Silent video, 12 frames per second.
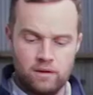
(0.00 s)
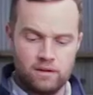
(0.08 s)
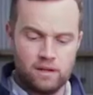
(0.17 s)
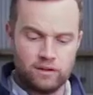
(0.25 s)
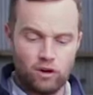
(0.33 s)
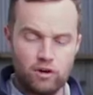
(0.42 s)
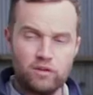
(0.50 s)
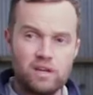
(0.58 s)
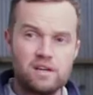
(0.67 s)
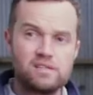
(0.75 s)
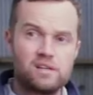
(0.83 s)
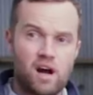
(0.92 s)
The third thing
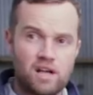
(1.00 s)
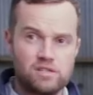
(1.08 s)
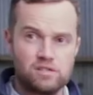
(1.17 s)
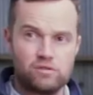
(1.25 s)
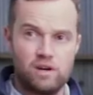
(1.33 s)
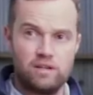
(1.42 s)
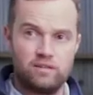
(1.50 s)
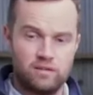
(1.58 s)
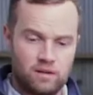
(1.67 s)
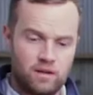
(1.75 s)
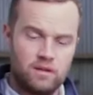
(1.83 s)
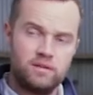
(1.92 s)
is concentrates.
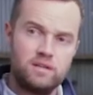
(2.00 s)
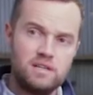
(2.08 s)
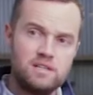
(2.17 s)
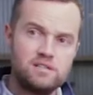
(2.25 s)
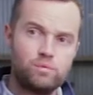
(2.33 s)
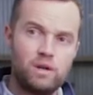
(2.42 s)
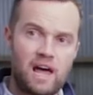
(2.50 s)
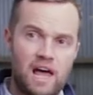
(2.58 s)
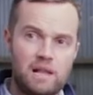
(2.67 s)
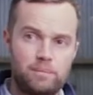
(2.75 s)
These will help